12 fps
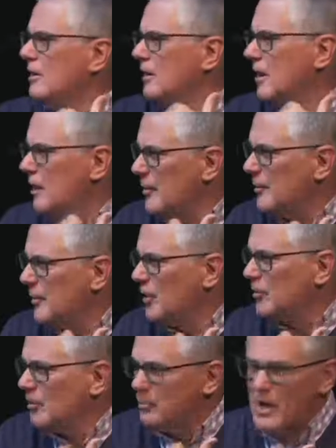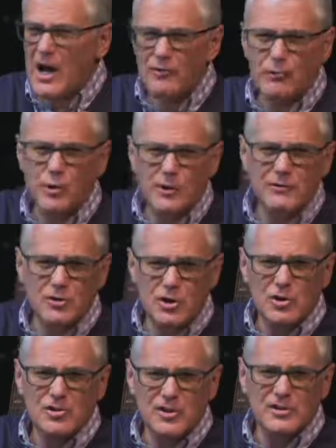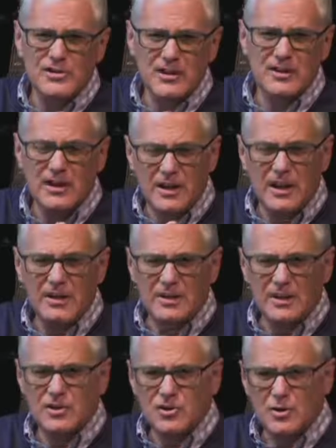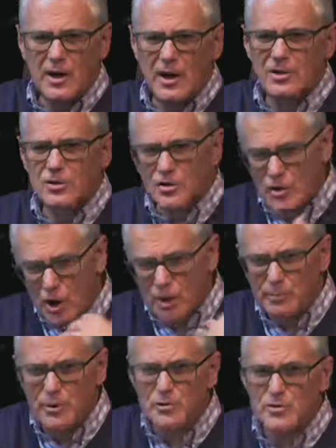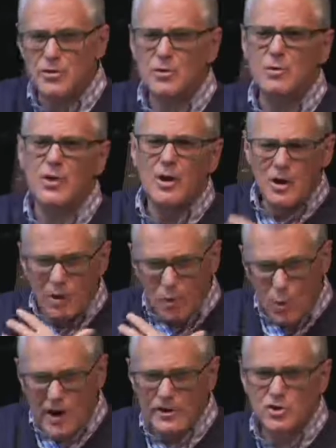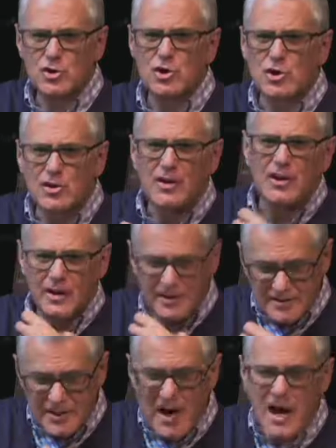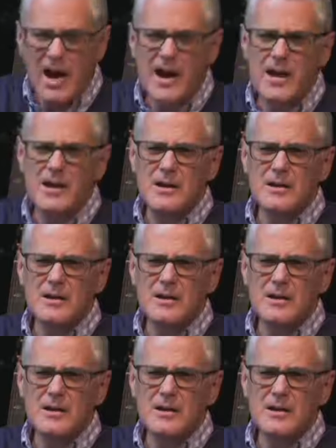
come up onto the platform of a church on Sunday night unless you had your dark blue suit and a white shirt and a tie.